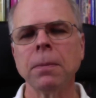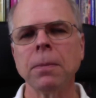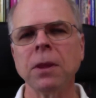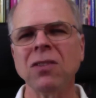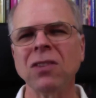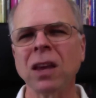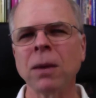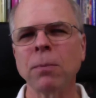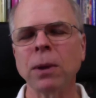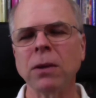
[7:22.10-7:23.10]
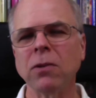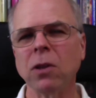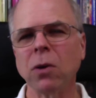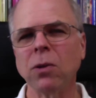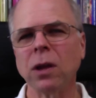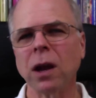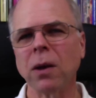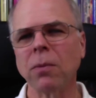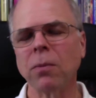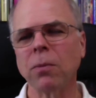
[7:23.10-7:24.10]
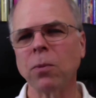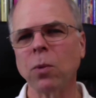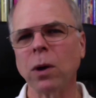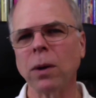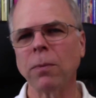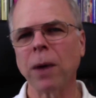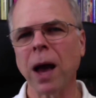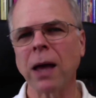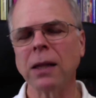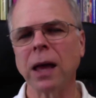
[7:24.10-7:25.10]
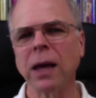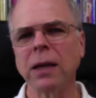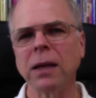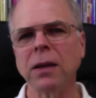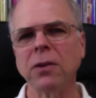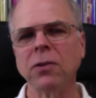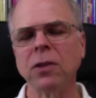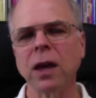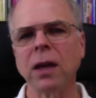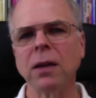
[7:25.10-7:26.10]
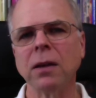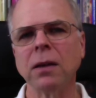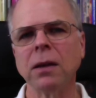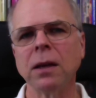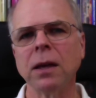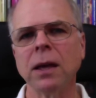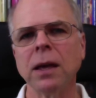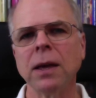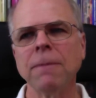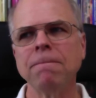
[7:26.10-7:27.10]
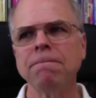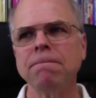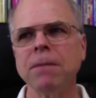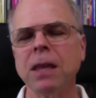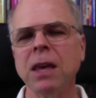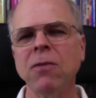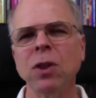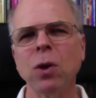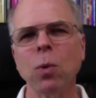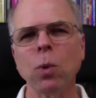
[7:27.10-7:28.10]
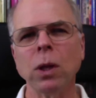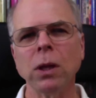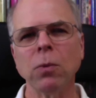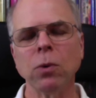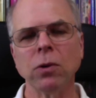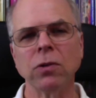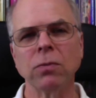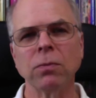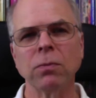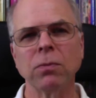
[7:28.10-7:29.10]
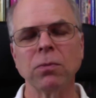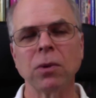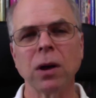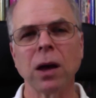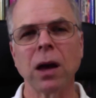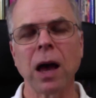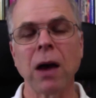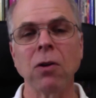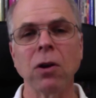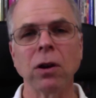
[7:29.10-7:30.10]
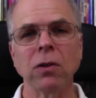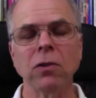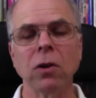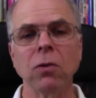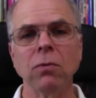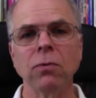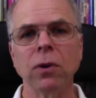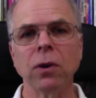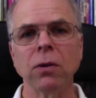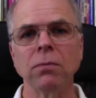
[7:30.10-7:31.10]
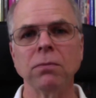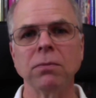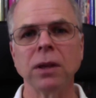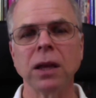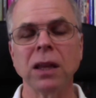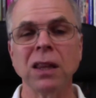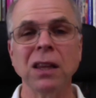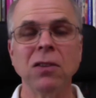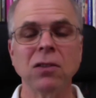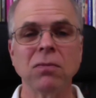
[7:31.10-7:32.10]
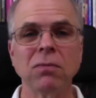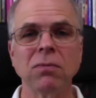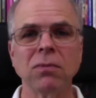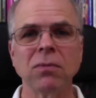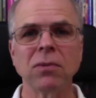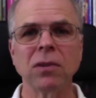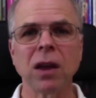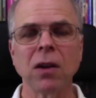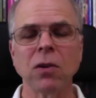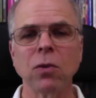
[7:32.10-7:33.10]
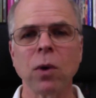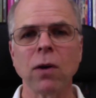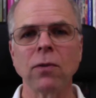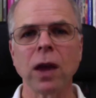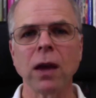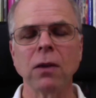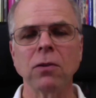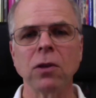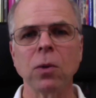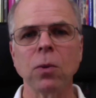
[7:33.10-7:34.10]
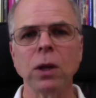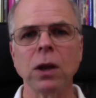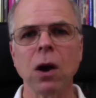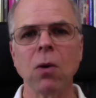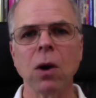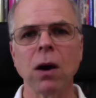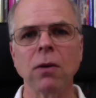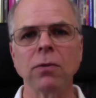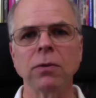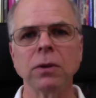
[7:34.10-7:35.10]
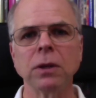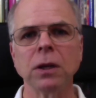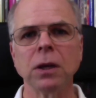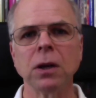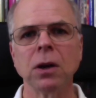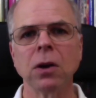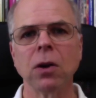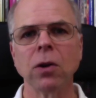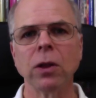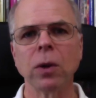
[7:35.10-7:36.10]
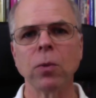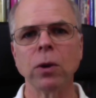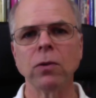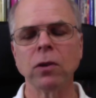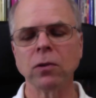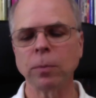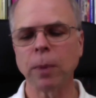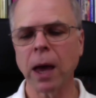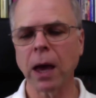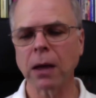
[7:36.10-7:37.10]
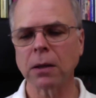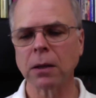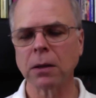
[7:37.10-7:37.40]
The second piece, though, that I want to highlight is that even though Willie was out on his own for at least 10 or 12 days that we know of, or that we suspect,